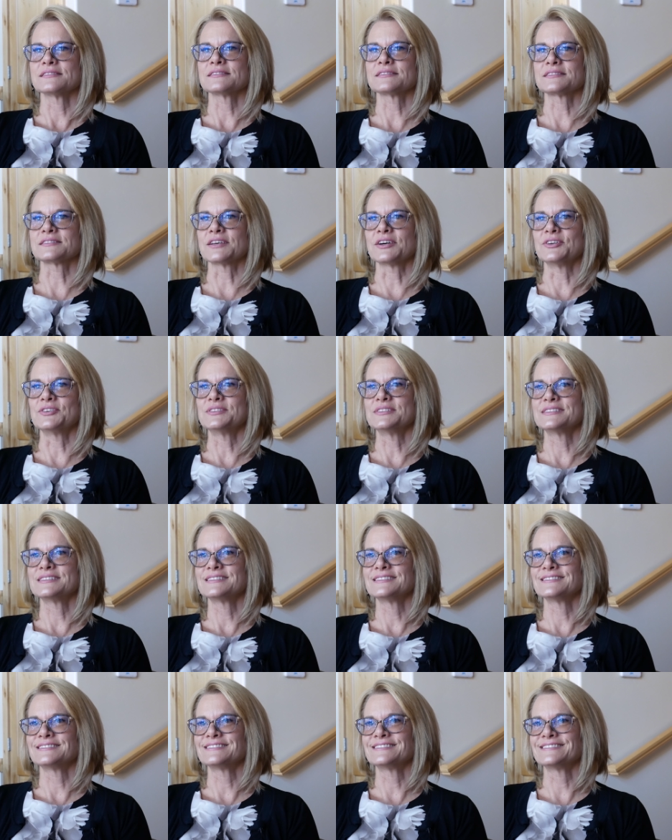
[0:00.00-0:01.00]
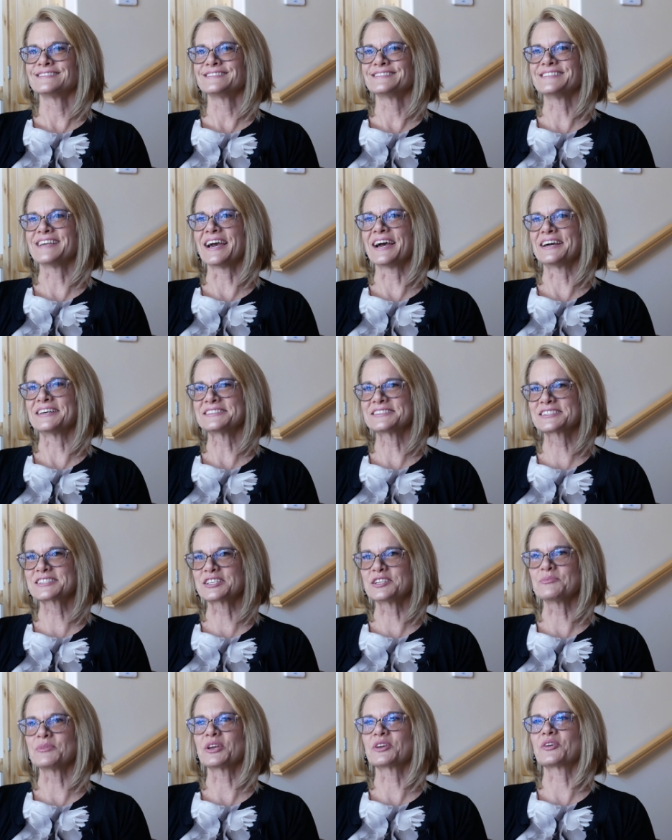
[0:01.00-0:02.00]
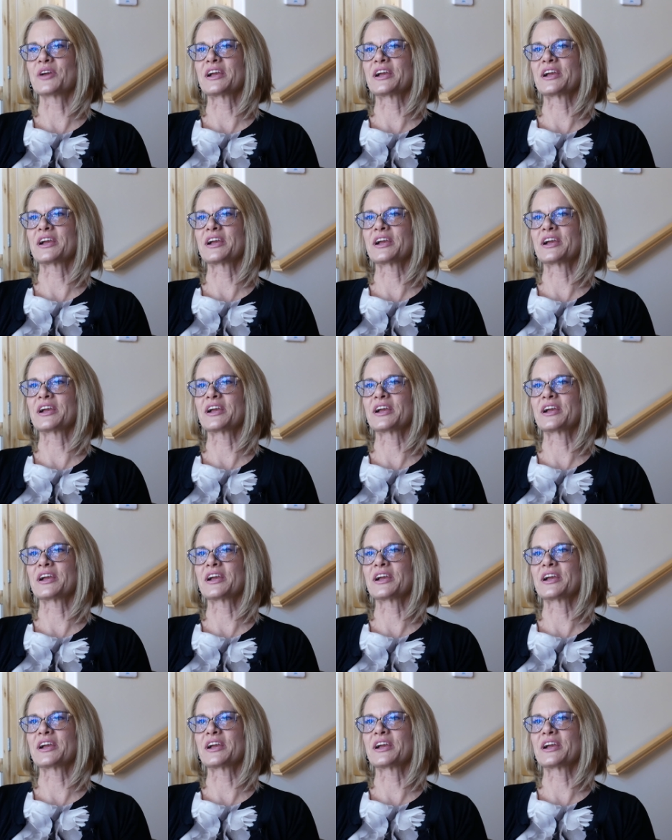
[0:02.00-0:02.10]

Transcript: I'm so, excited. It's it's. Yeah, it's going to be a